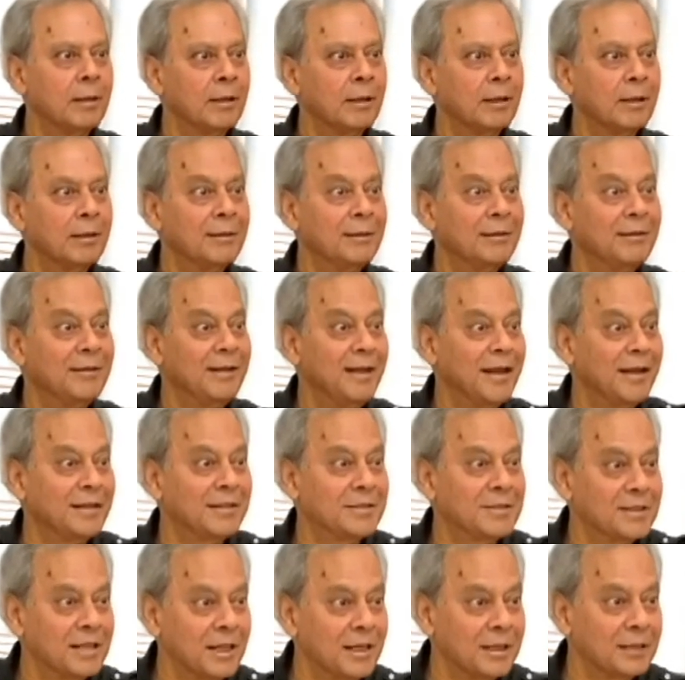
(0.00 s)
Yeah,
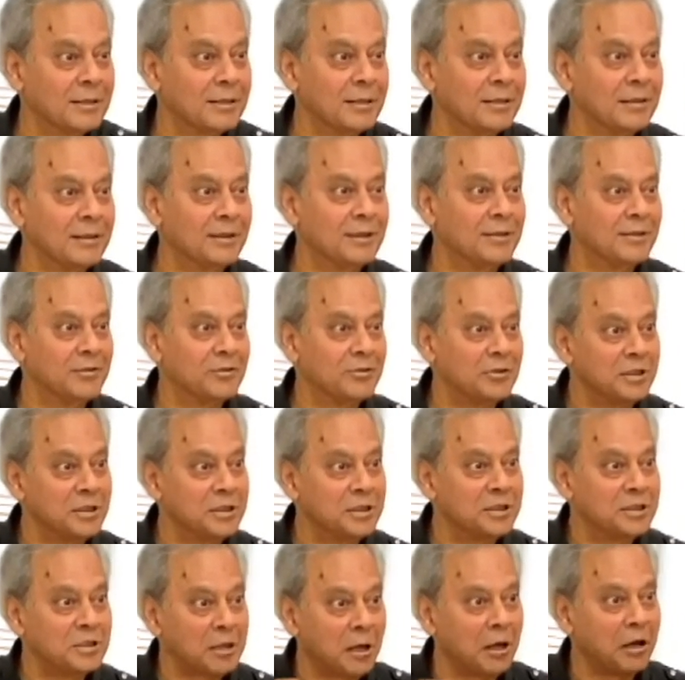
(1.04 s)
exactly.
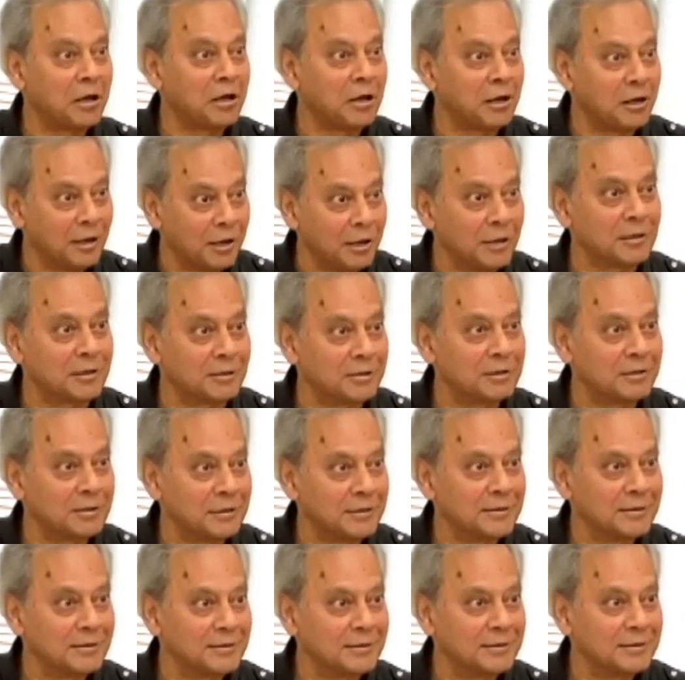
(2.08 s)
Trees are
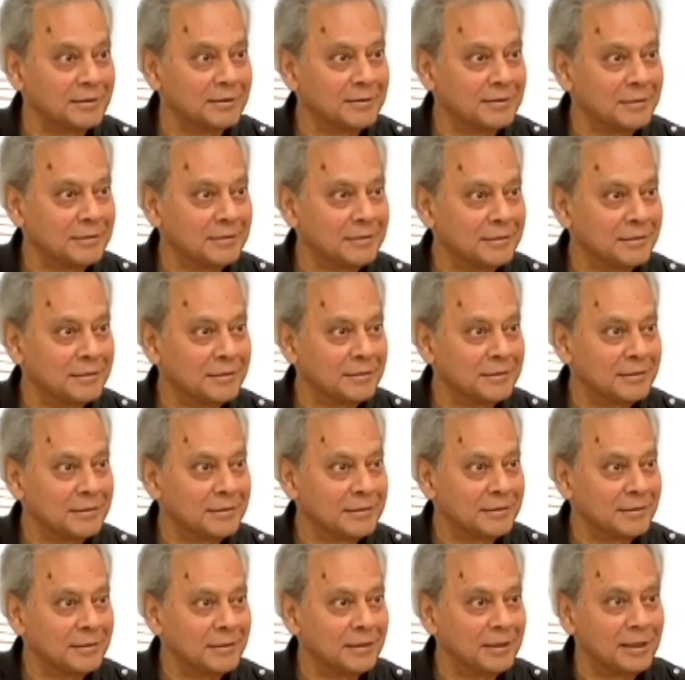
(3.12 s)
earth.
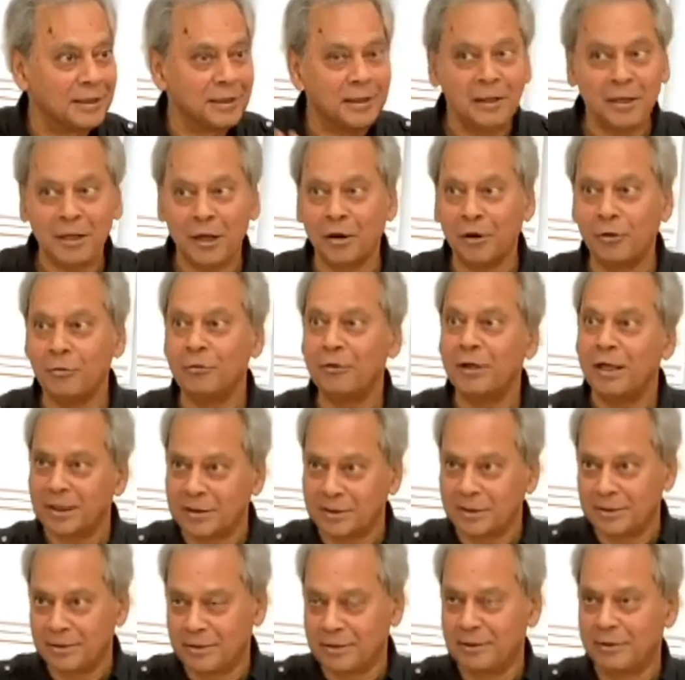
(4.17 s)
Now,
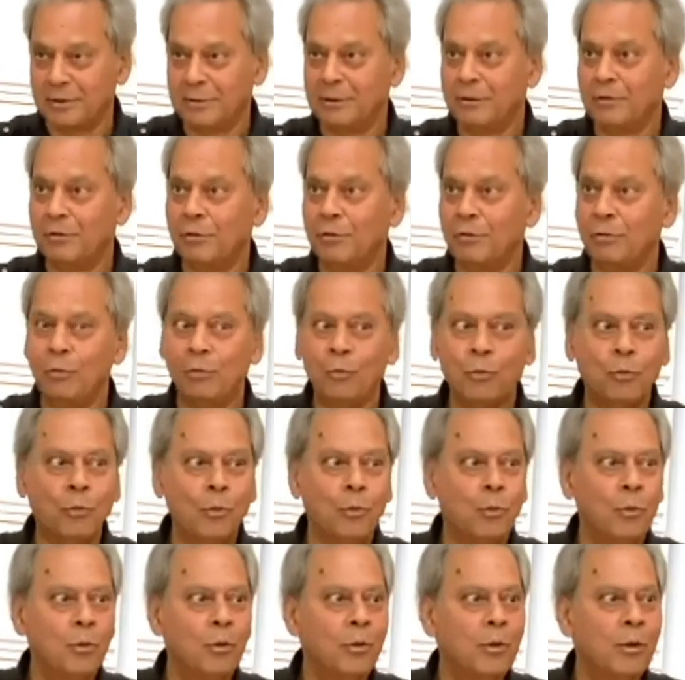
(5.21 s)
next. Because when you look at
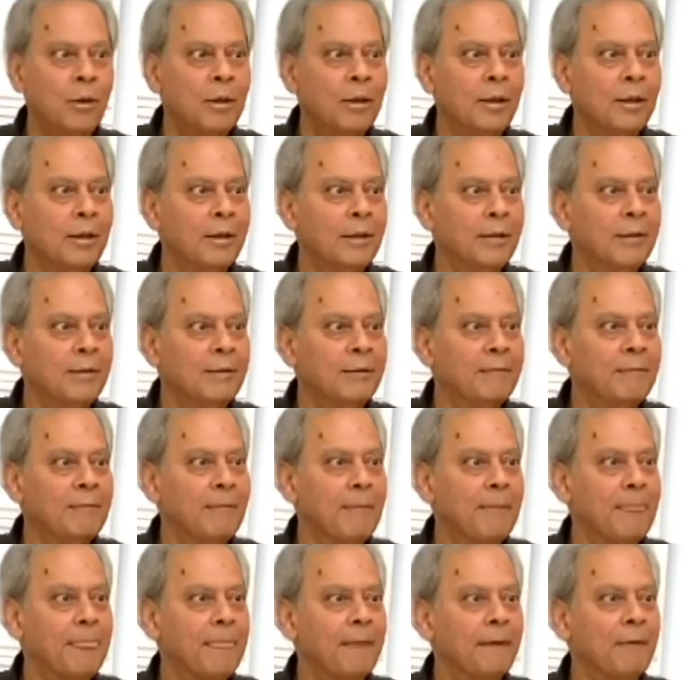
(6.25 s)
earth, it's all
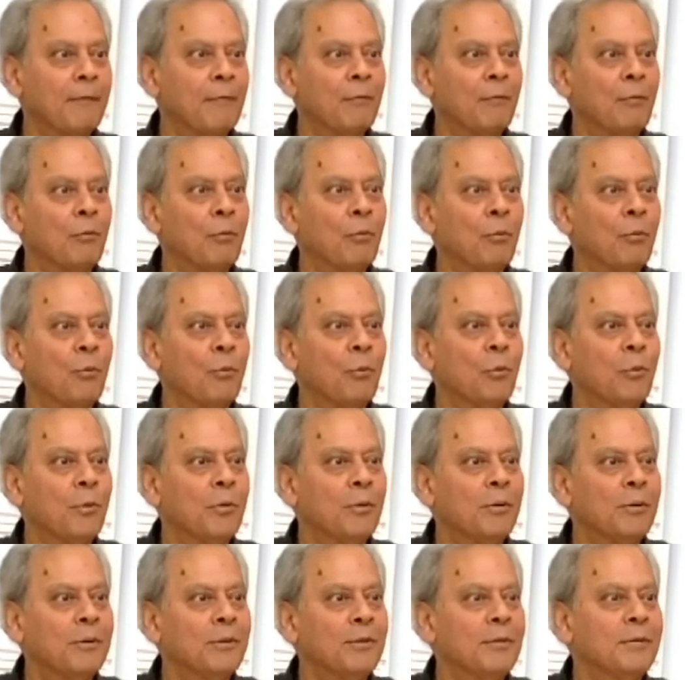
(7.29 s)
green and blue, but
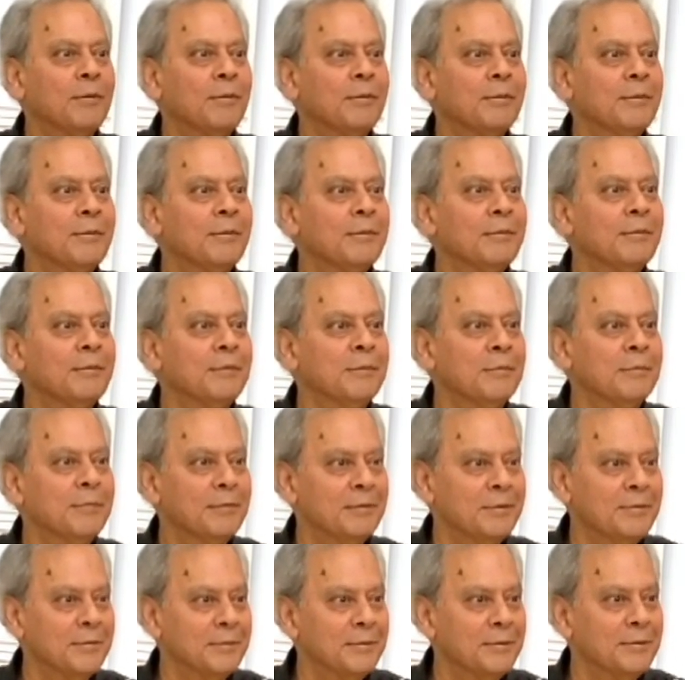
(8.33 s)
some of that green
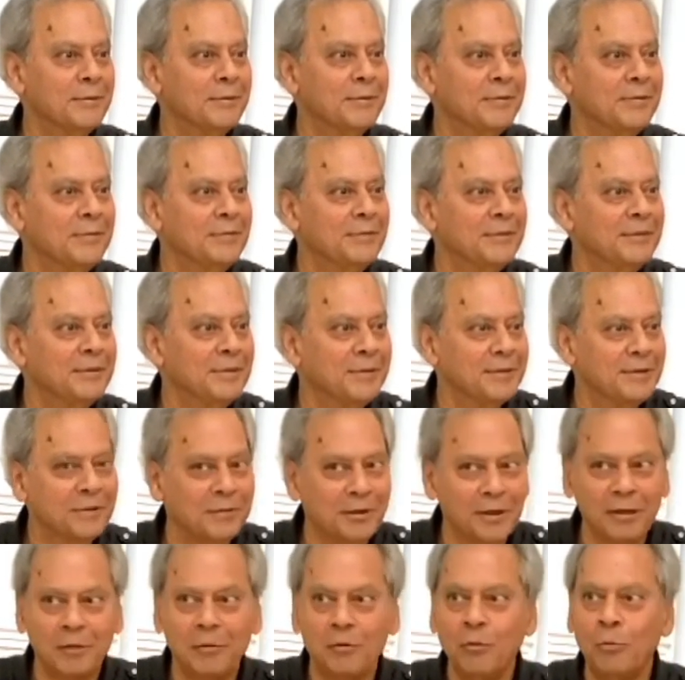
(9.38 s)
is trees.
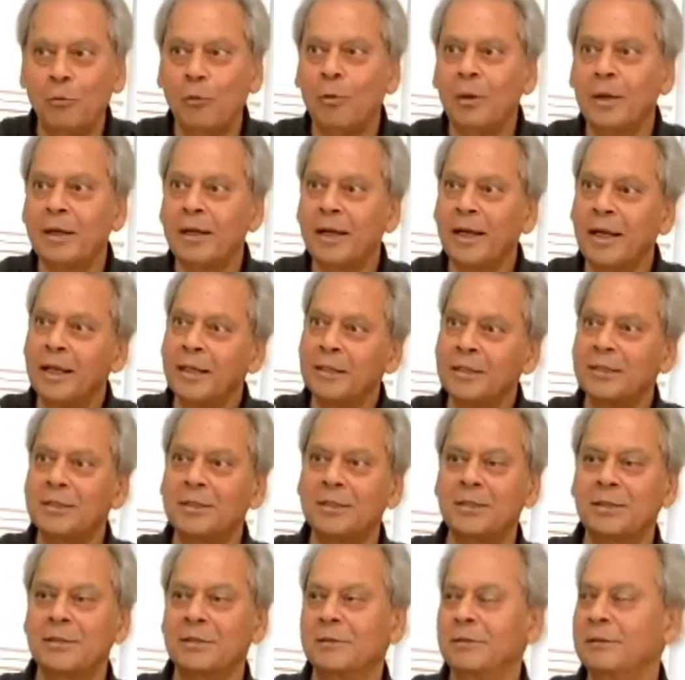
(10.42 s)
Right. What
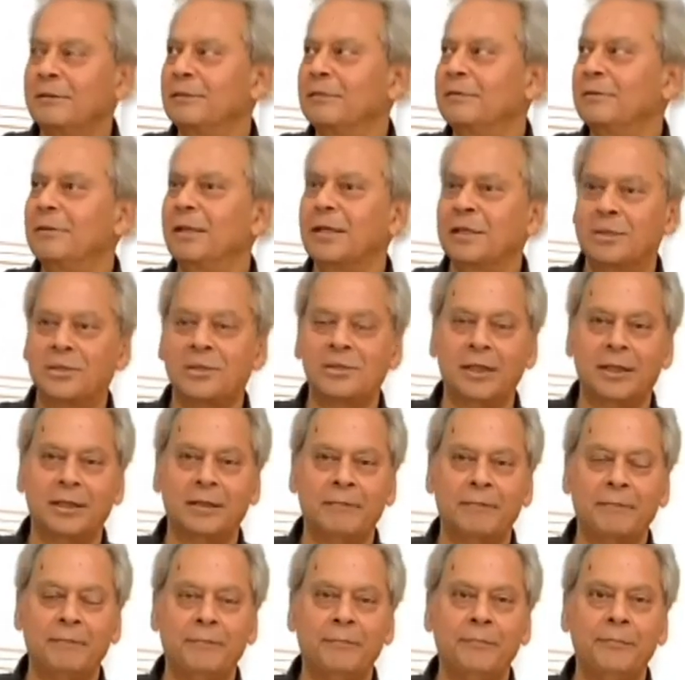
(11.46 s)
else? Next thing.
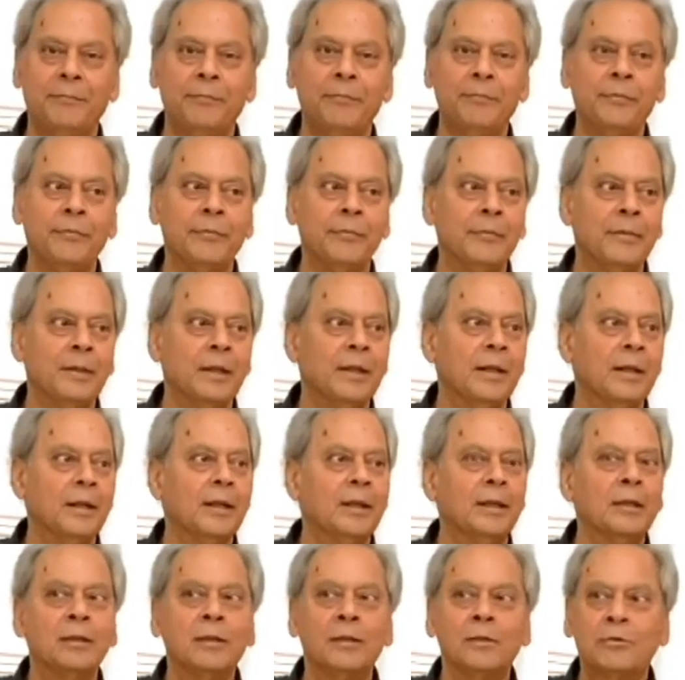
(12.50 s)

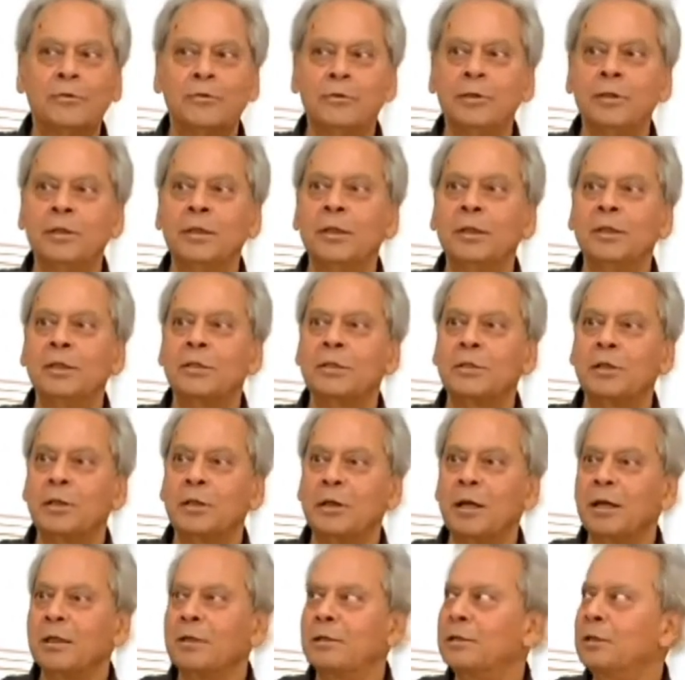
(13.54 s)
The tree is
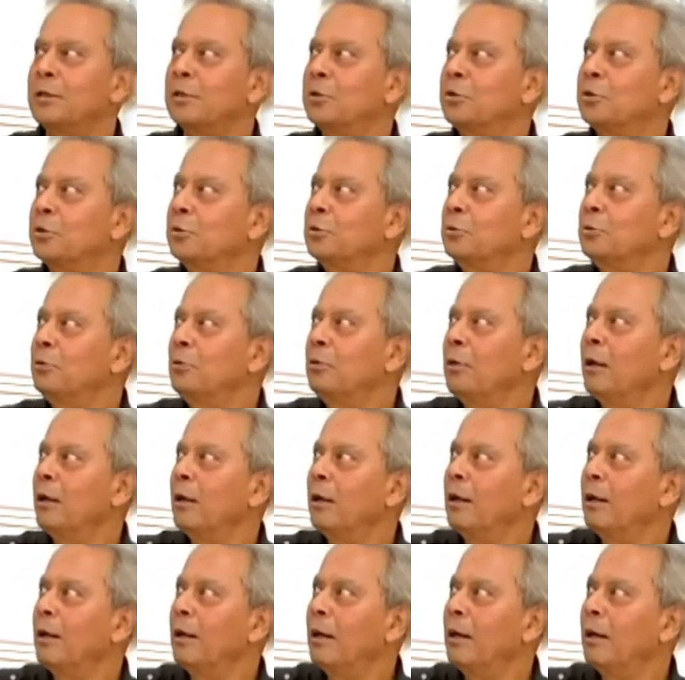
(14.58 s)
connected to